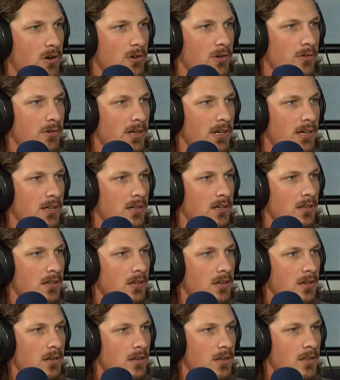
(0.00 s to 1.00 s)
career,
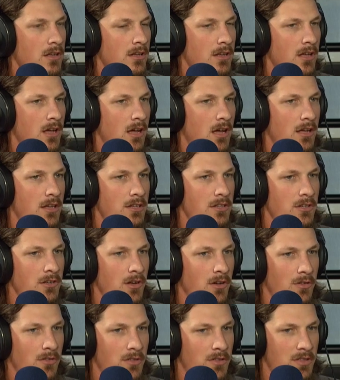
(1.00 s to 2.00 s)
you
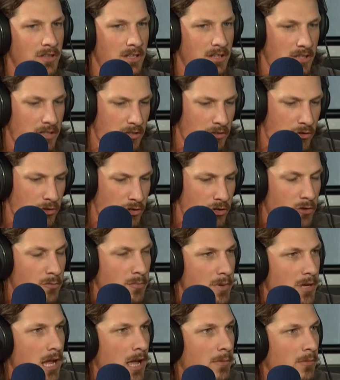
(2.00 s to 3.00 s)
know, you should
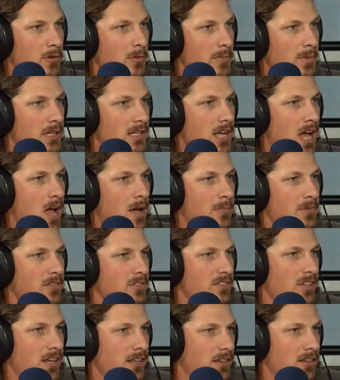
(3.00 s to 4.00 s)
be able to be
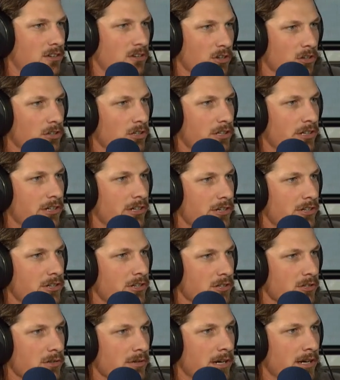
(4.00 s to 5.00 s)
compensated earlier in your
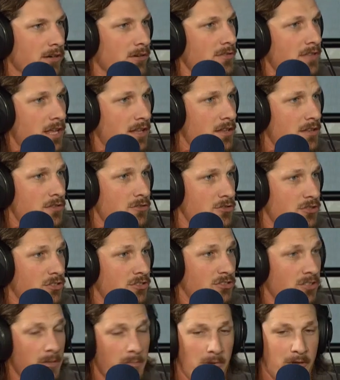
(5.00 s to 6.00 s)
career. That
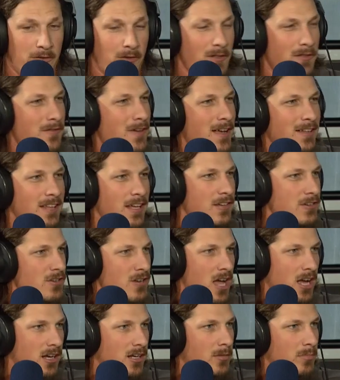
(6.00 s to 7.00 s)
just simply for the fact that you're
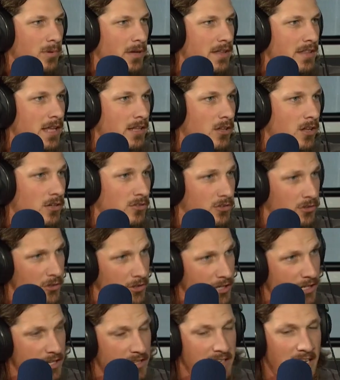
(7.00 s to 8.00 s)
not going to play that long. So you
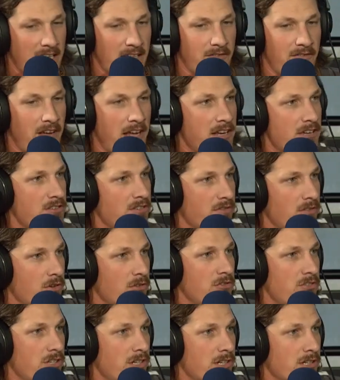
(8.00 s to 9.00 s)
need to take advantage of
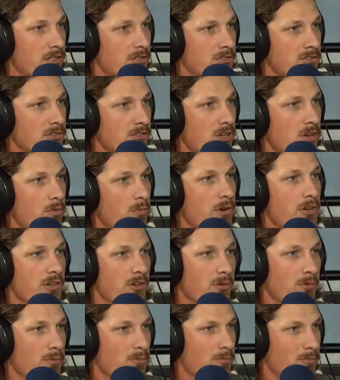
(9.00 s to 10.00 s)
those years when
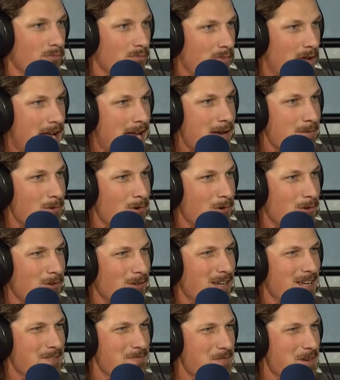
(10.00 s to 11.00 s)
you're able
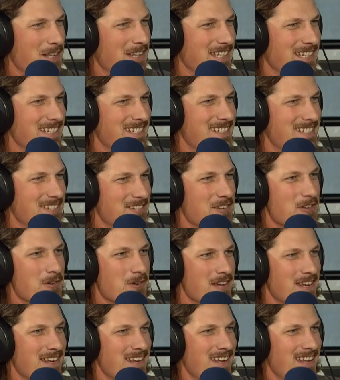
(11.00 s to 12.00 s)
and willing to do
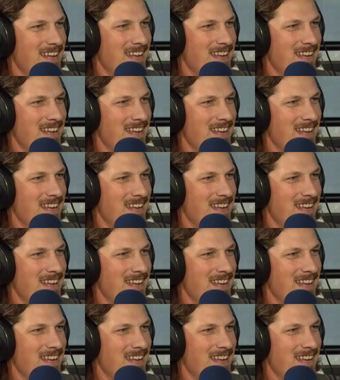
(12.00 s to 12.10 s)
it.